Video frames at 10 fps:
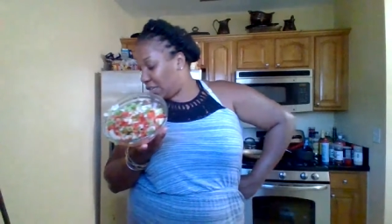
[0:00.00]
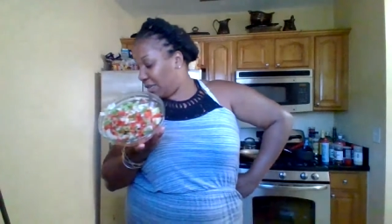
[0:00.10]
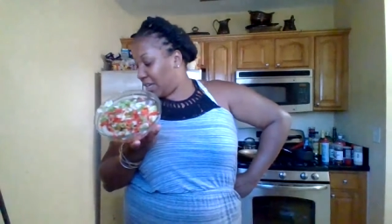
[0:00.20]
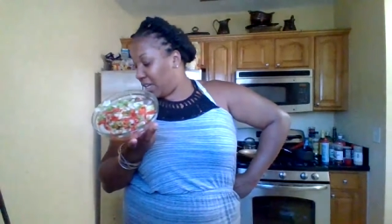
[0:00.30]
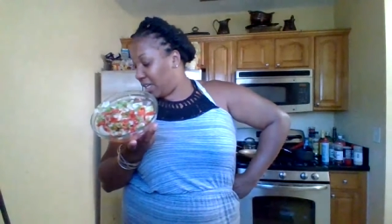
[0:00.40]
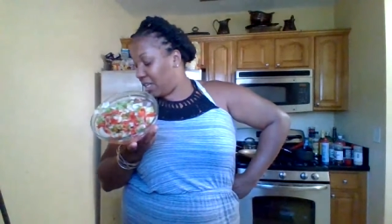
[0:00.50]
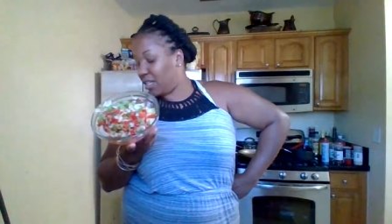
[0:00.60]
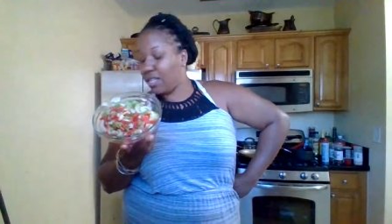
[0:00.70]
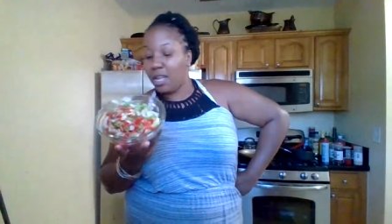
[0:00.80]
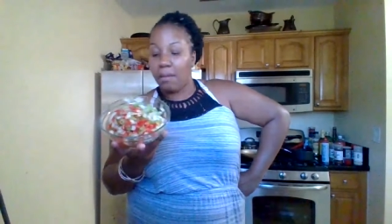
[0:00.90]
Green
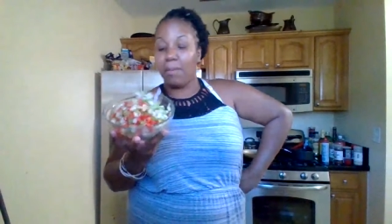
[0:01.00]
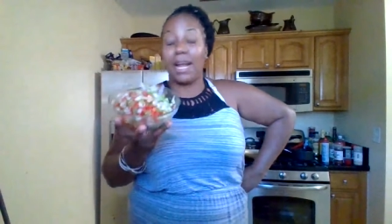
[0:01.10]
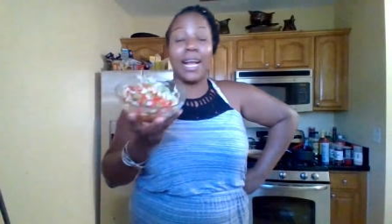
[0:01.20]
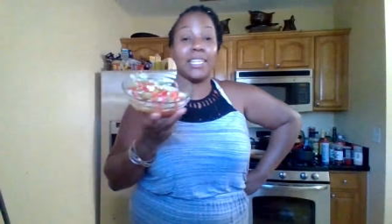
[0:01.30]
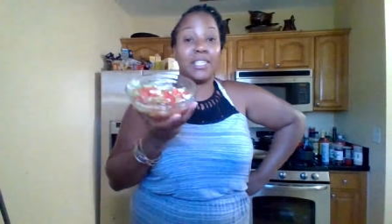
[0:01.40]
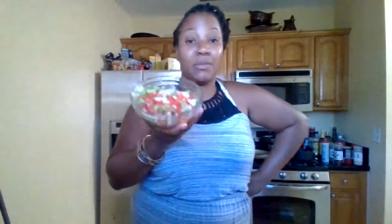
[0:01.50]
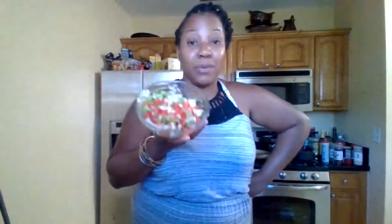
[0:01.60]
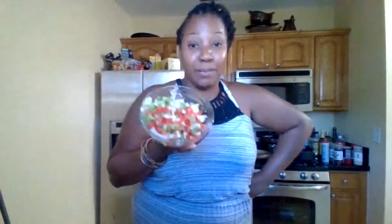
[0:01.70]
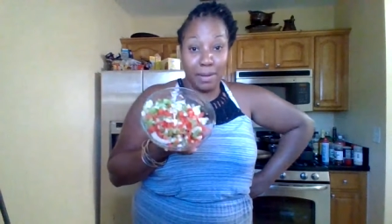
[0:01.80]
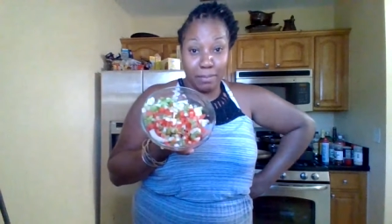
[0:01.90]
onions. But I got some
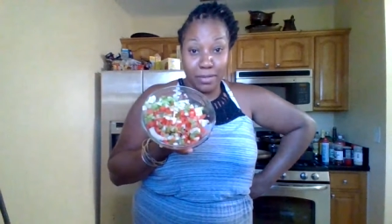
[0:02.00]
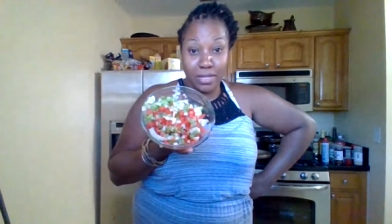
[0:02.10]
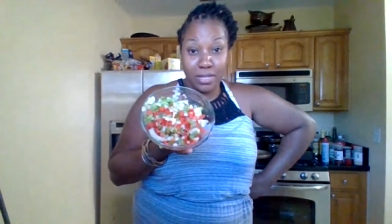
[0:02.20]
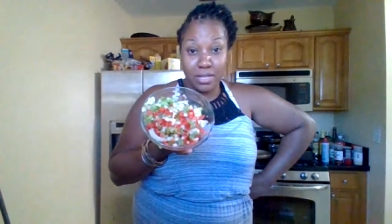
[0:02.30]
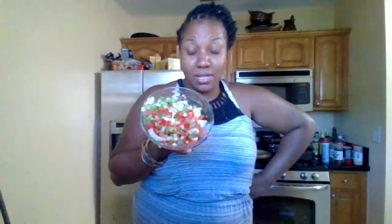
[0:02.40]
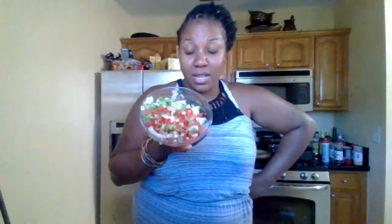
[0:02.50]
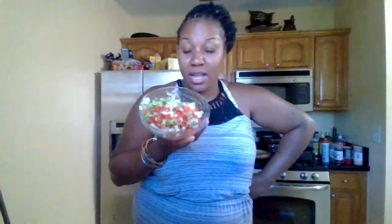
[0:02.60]
red peppers.